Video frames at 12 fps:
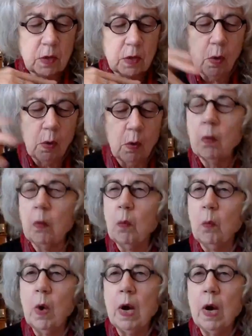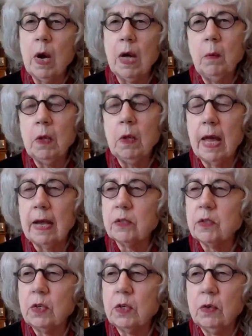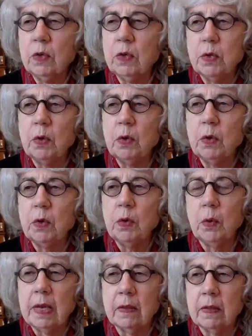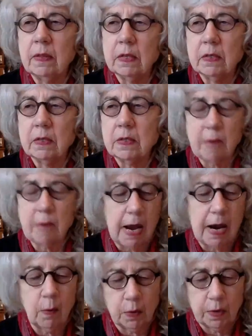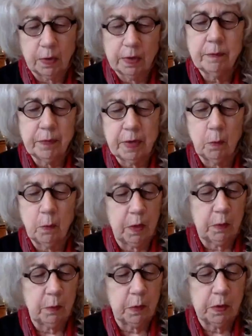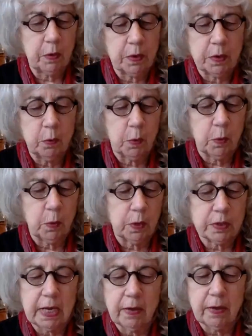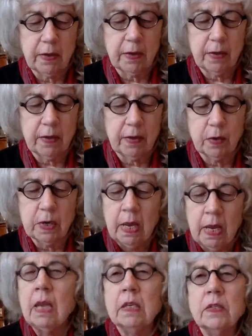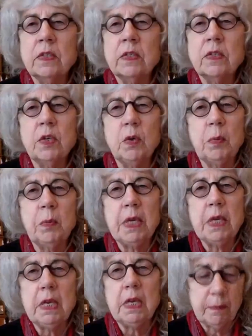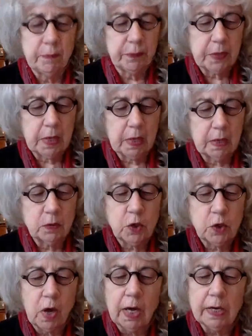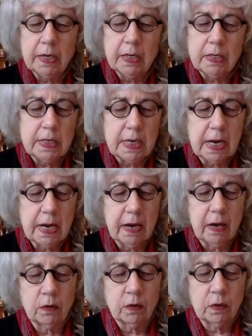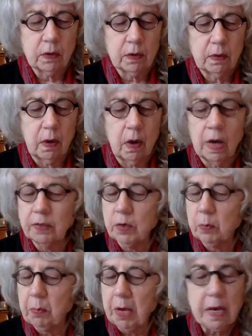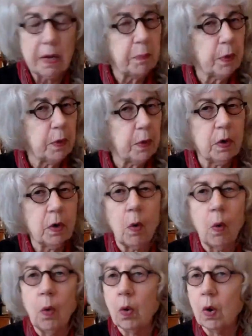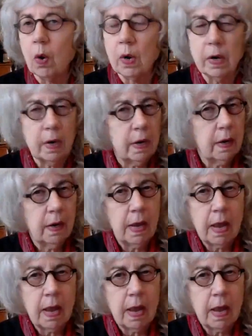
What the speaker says: So what I will ask you to do in this hour that when we're going to work together is to be jotting down onto paper or